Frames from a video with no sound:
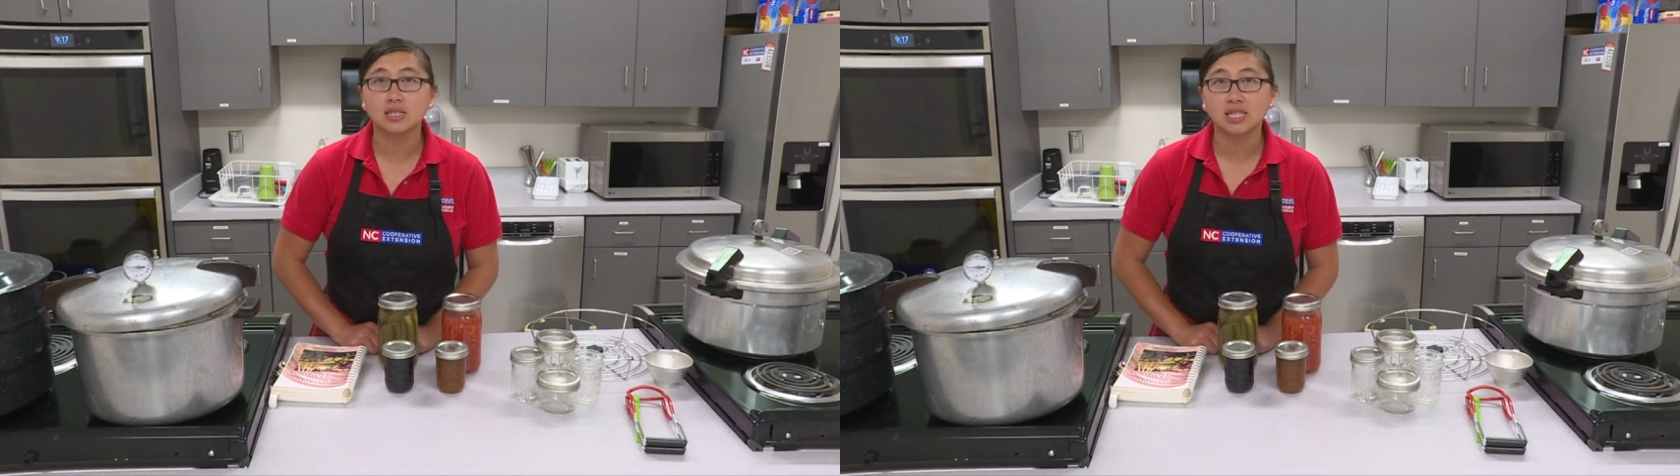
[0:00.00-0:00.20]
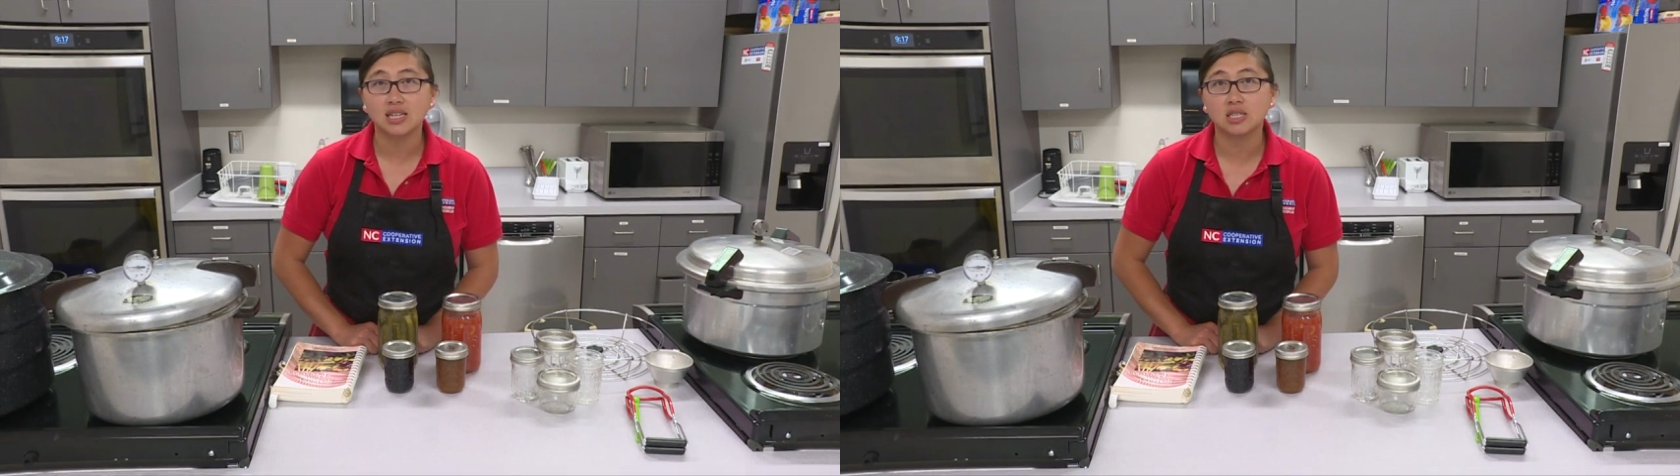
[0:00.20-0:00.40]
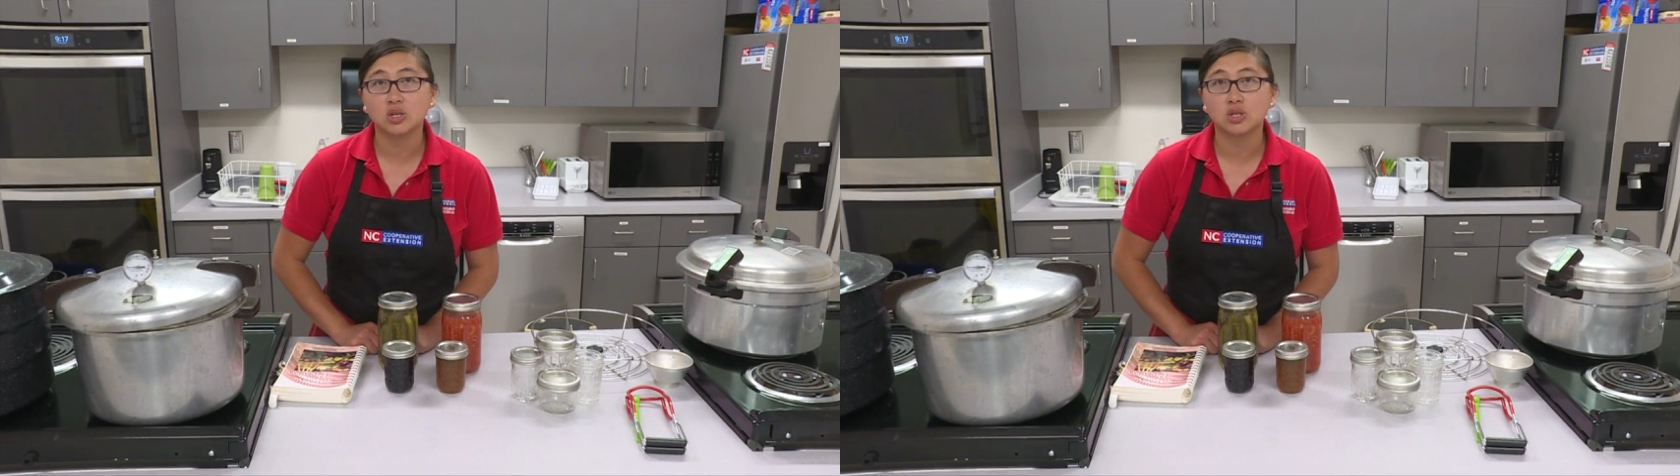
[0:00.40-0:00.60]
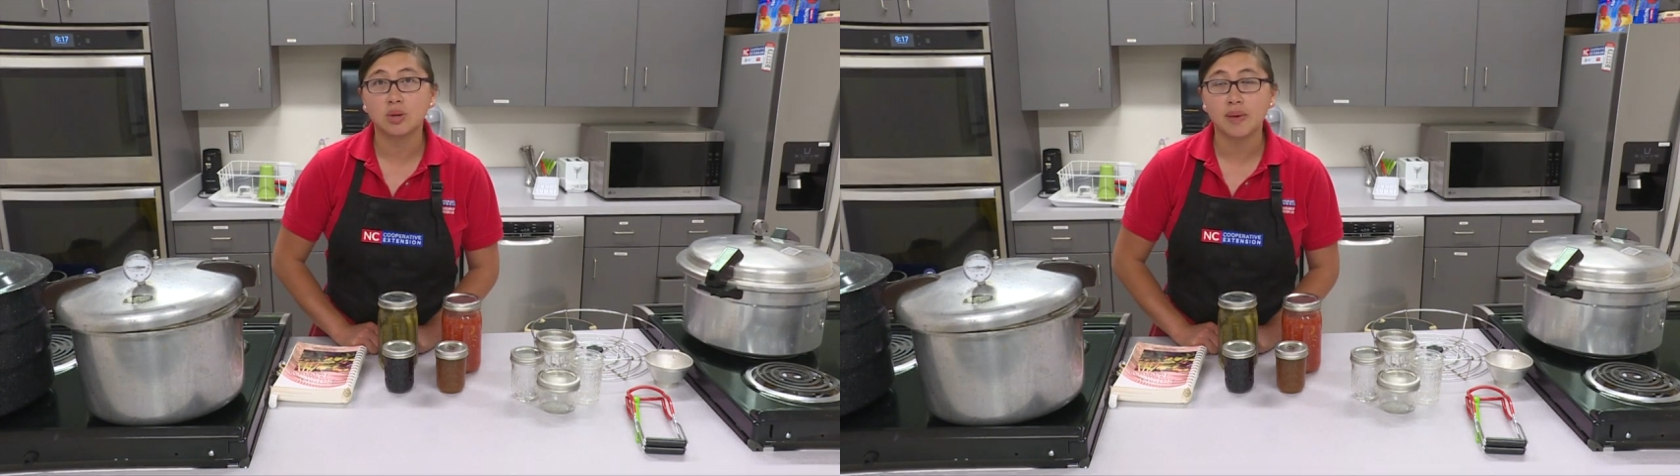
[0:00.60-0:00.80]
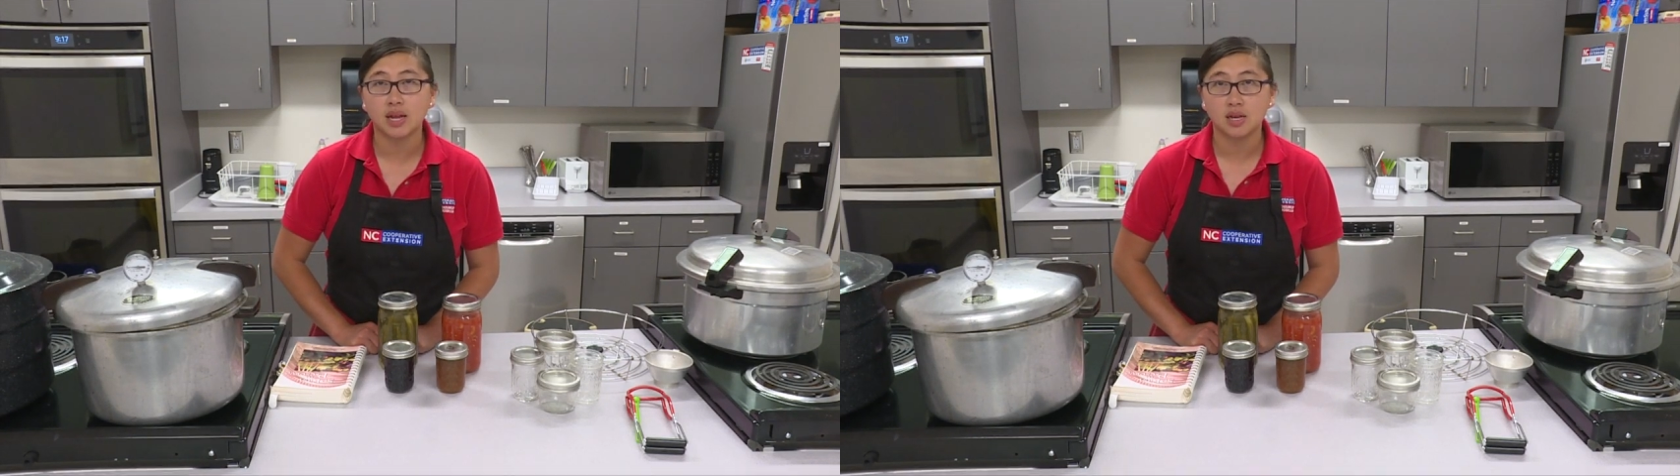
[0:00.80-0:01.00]
taste of your
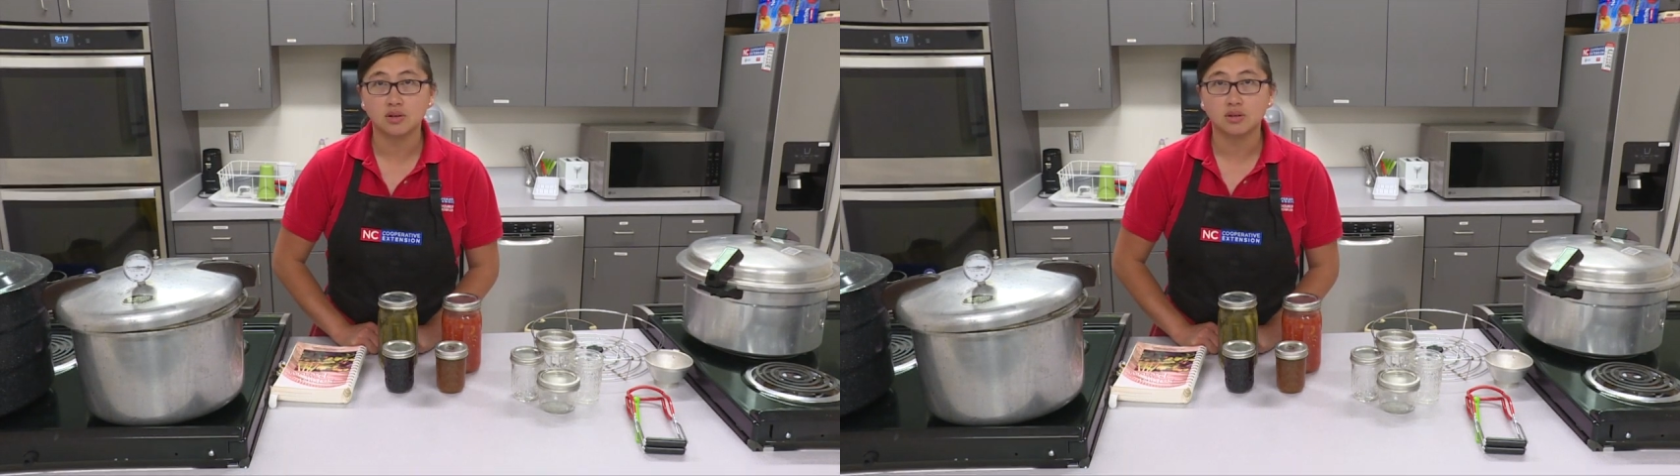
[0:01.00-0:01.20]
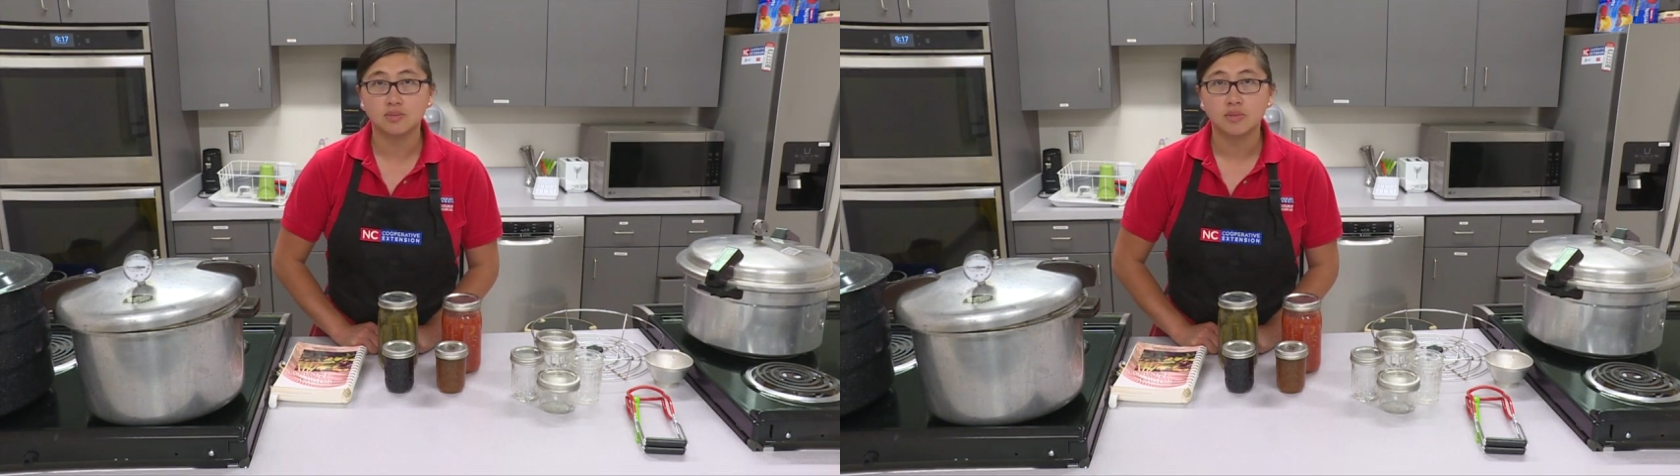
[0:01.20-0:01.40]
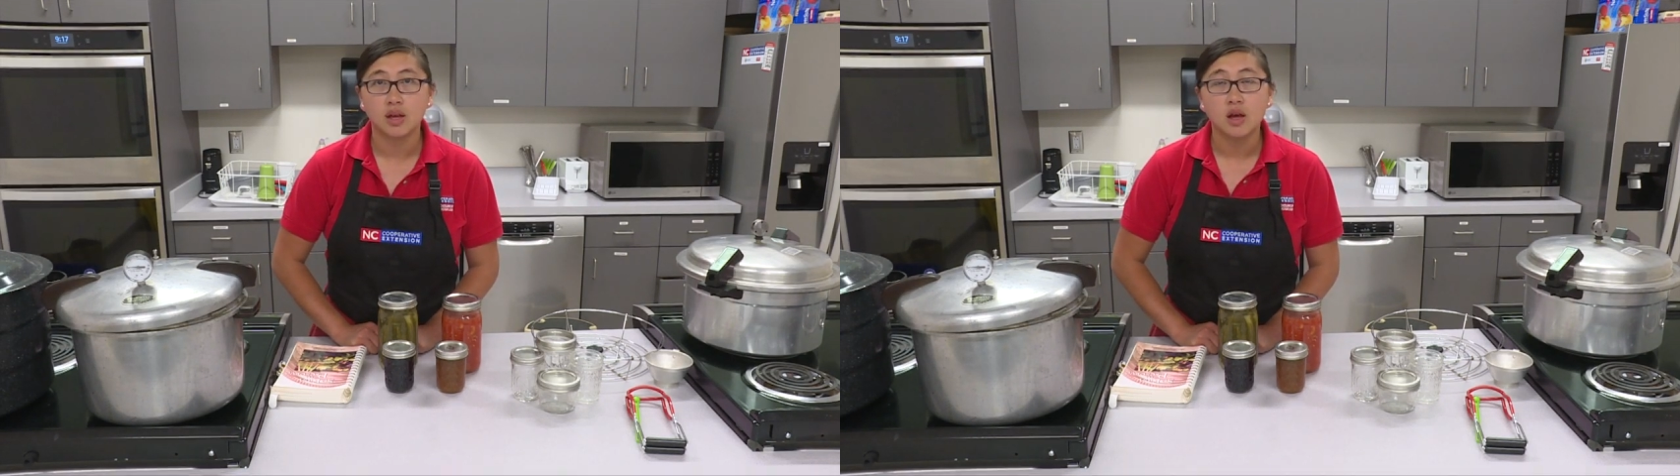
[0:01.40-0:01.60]
tomatoes.